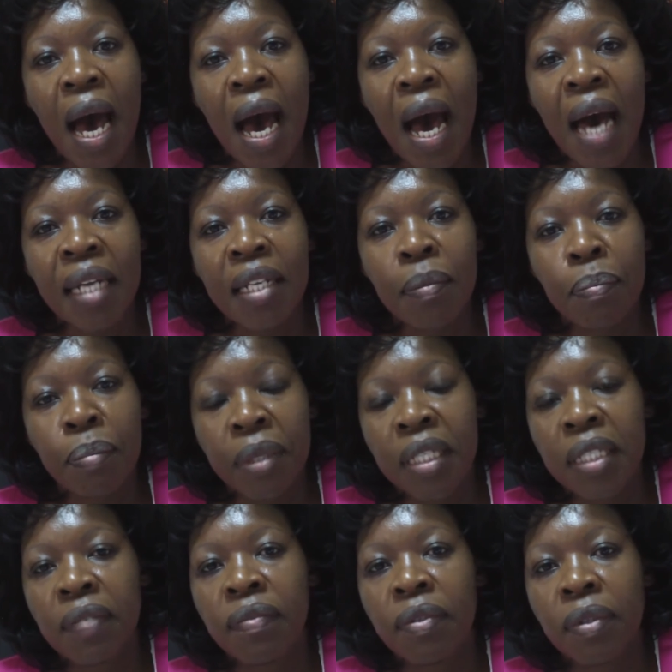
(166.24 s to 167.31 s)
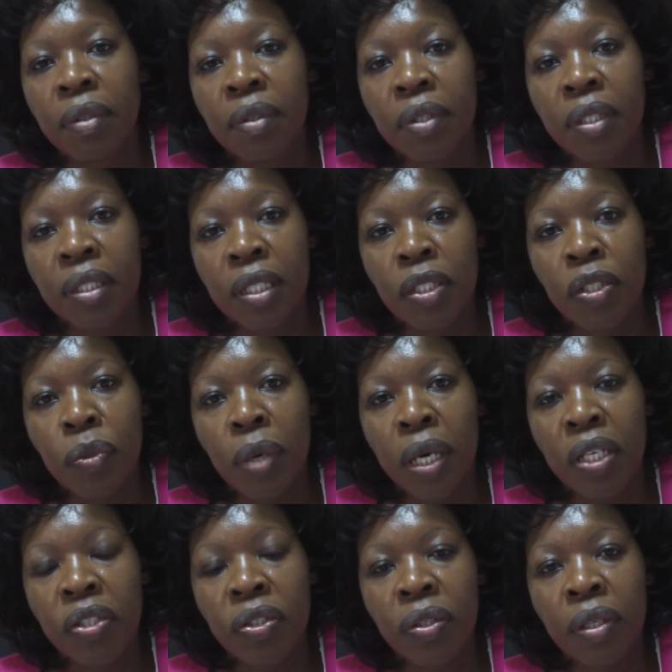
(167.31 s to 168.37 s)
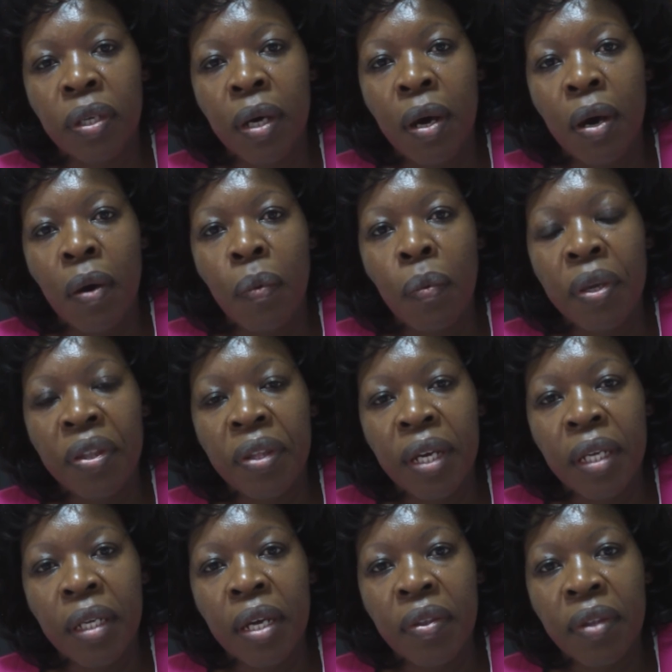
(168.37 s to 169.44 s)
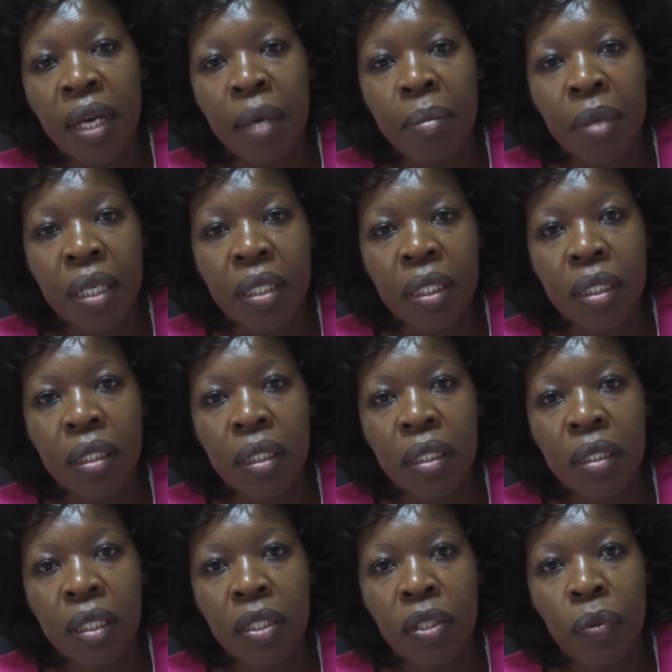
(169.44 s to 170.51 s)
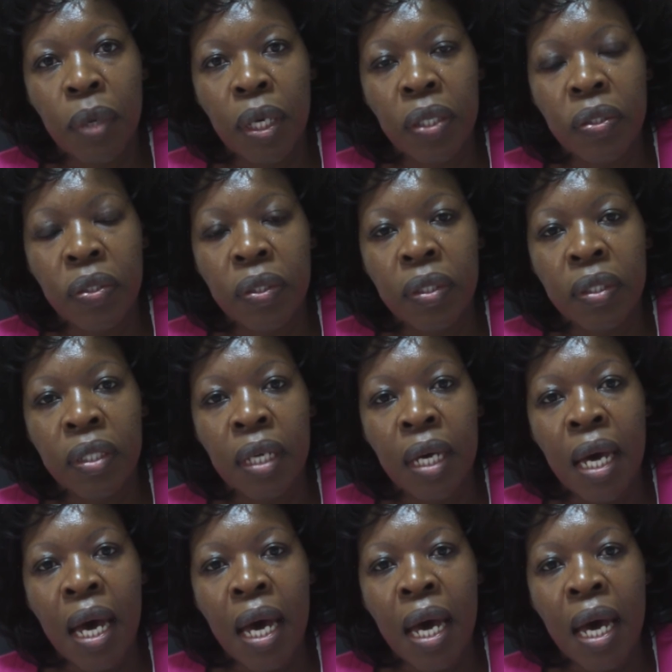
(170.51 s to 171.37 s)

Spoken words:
and peaceful situation within the emergency situations,